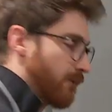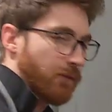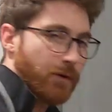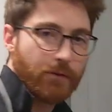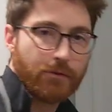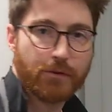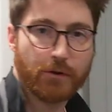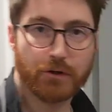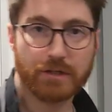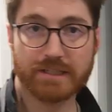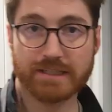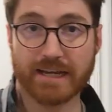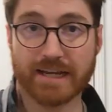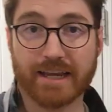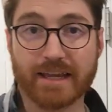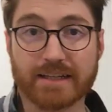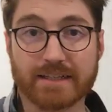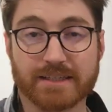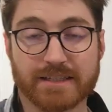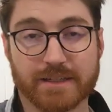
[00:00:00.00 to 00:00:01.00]
for 30
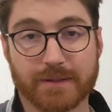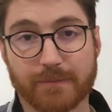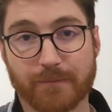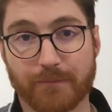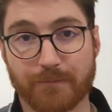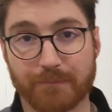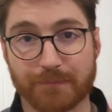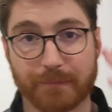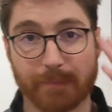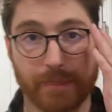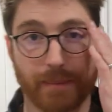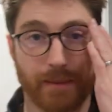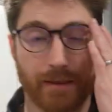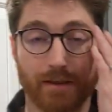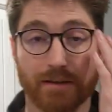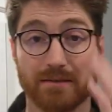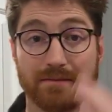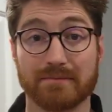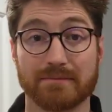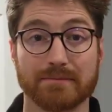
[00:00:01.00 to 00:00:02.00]
seconds. That's
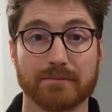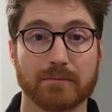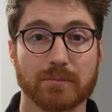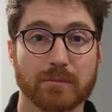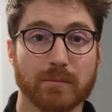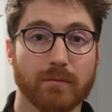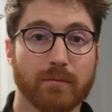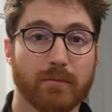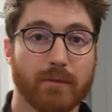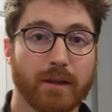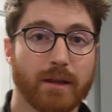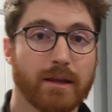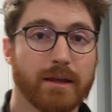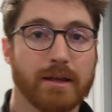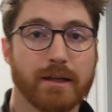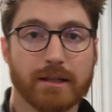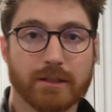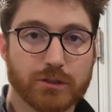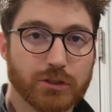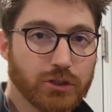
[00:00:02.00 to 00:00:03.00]
just a regular
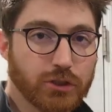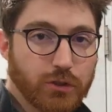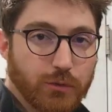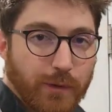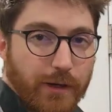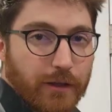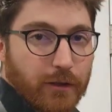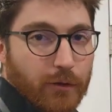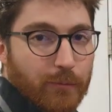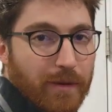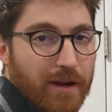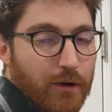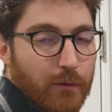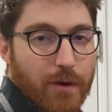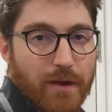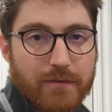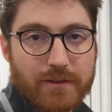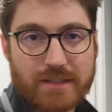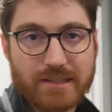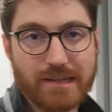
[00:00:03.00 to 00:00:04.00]
microwave. Just a regular
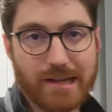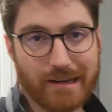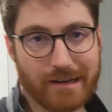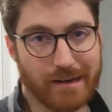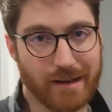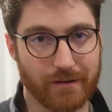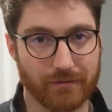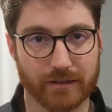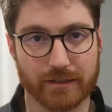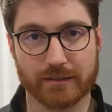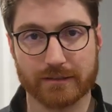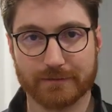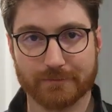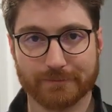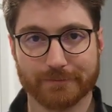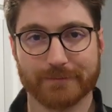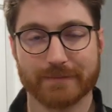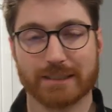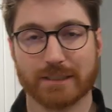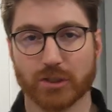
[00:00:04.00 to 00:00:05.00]
microwave, it's not an oven.
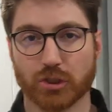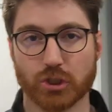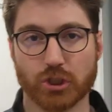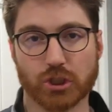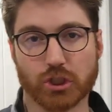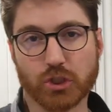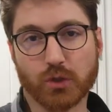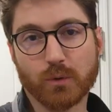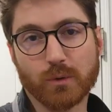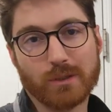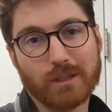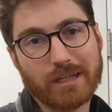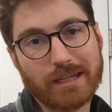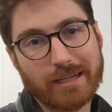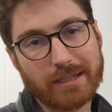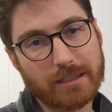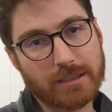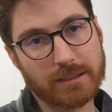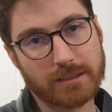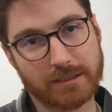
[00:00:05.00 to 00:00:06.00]
It's just cool
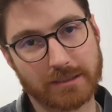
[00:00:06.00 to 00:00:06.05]
looking.